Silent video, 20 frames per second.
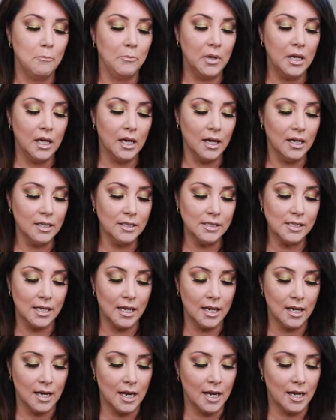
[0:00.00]
Because
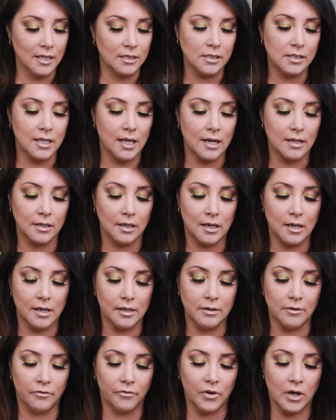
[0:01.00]
it has that
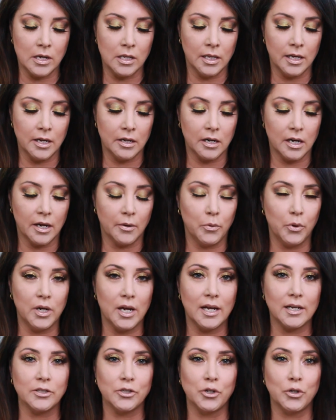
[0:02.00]
kind of fallout, I would
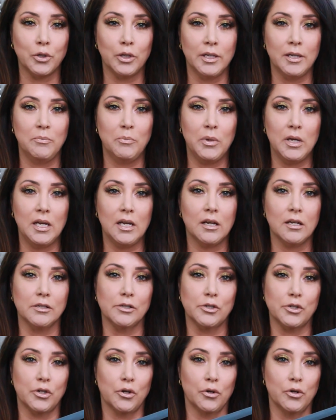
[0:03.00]
actually be
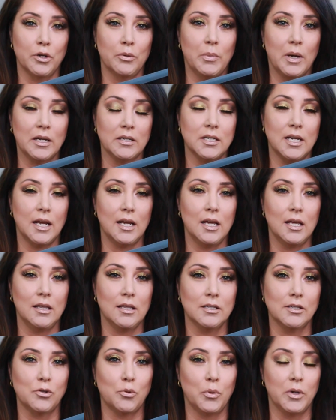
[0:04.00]
concerned about taking
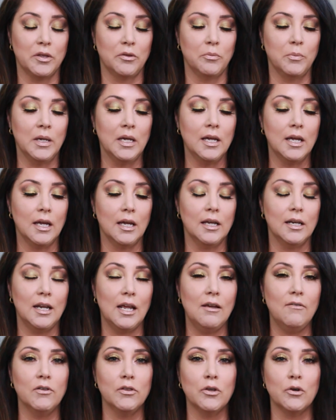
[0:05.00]
this with me.
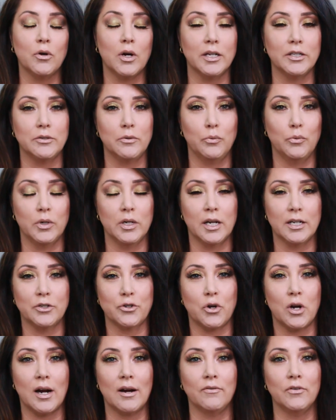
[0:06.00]
And even though when I
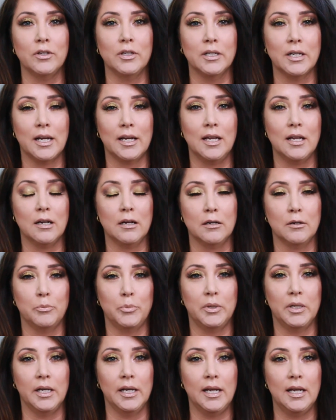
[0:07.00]
travel and I get on
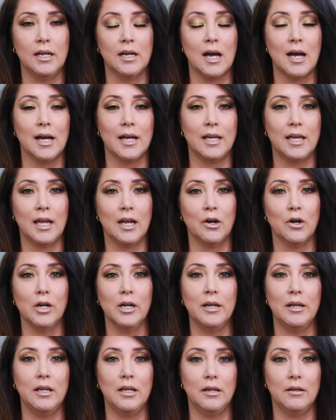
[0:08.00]
a plane, I
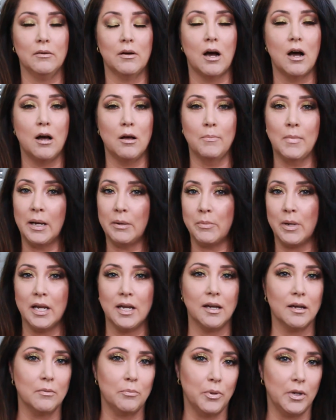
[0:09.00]
carry all my
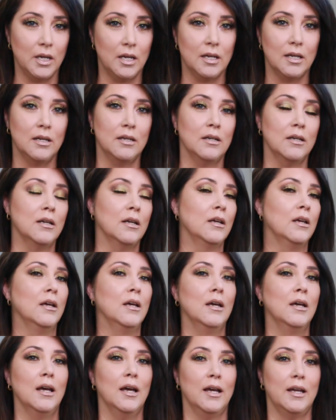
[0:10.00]
makeup in
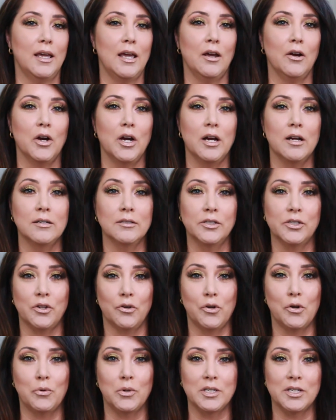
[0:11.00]
a carry-on
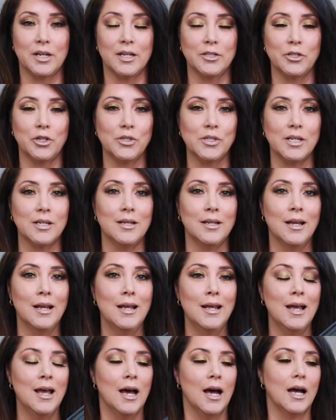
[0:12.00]
so no one touches it,
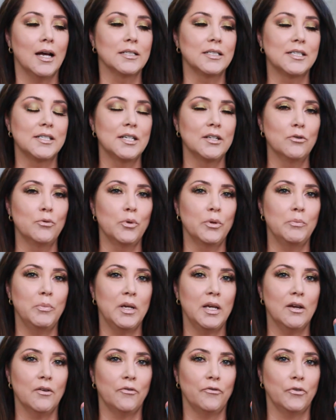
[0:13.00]
I still would
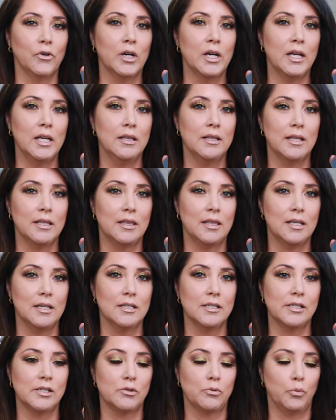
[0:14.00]
be afraid that
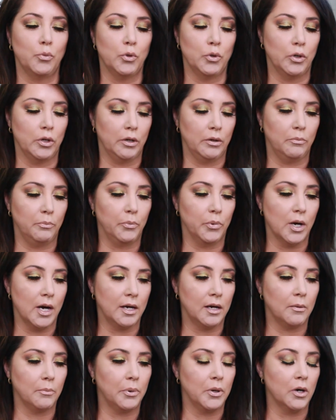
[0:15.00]
this would
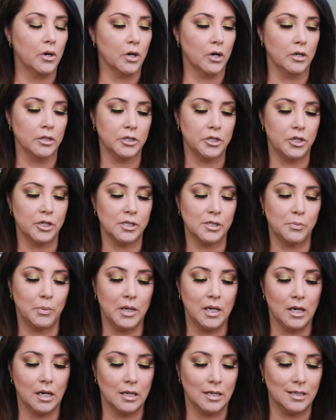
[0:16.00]
break apart just
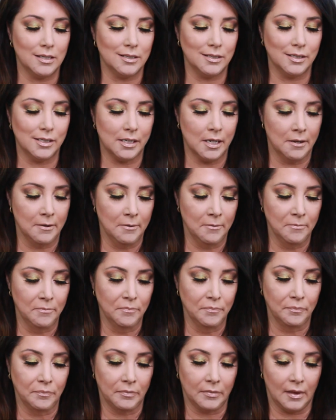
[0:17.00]
because
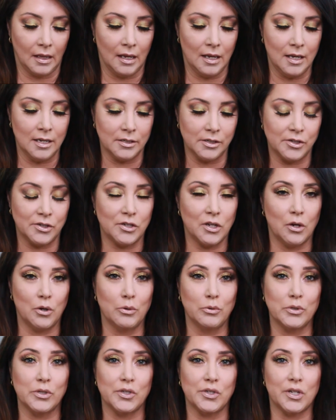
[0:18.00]
it's
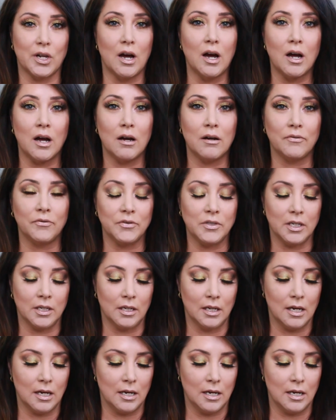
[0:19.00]
so soft.